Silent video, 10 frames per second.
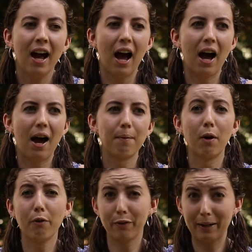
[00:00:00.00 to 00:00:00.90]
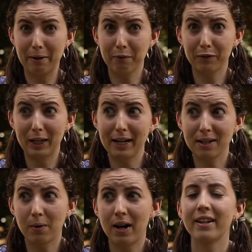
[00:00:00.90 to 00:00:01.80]
Hopefully I don't forget
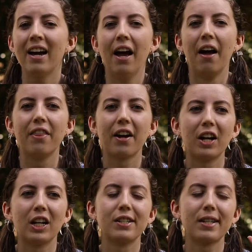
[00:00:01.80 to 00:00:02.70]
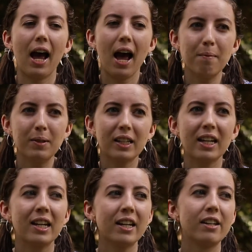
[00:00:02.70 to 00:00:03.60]
anyone. There's
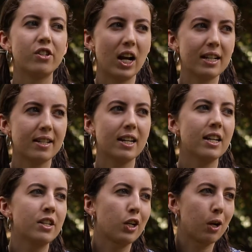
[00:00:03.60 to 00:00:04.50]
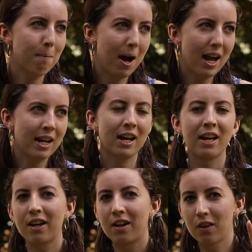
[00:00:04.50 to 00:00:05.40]
Emily, Jesse,
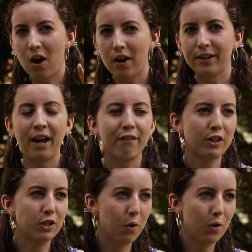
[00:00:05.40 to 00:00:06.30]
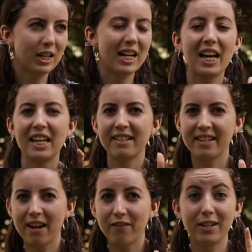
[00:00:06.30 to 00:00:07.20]
Jeremiah, Alana, Victoria,
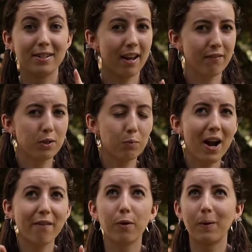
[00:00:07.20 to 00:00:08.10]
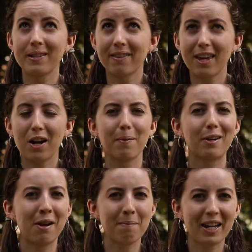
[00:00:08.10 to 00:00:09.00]
David's wife, who wasn't there, but her
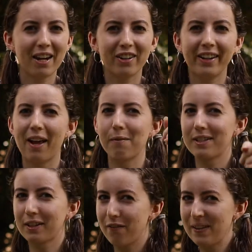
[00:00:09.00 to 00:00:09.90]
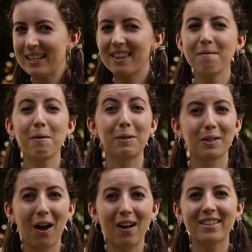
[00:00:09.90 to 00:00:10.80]
name's Erin, and I went to go visit them in
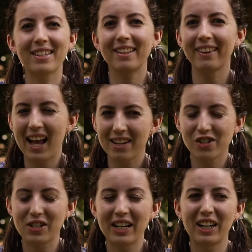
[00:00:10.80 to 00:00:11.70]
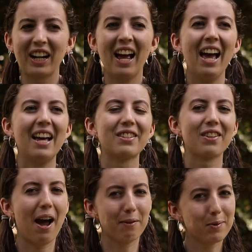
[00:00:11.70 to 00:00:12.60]
Wisconsin last year, so
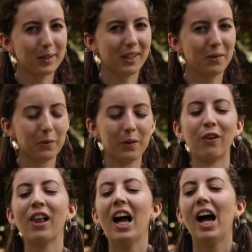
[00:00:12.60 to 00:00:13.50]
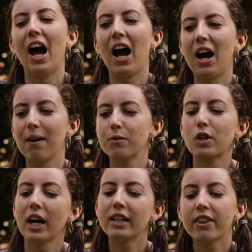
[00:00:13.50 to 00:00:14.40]
that was really cool. I'm
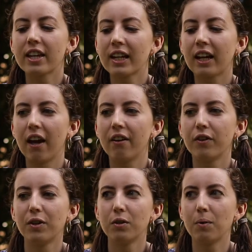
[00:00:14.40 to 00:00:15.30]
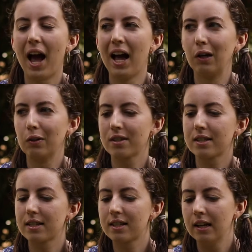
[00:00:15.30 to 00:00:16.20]
trying to think of who
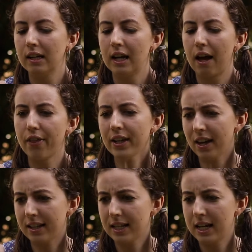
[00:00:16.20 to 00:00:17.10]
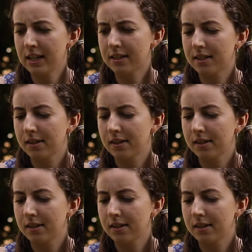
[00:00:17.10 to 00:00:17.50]
else. I think that's it.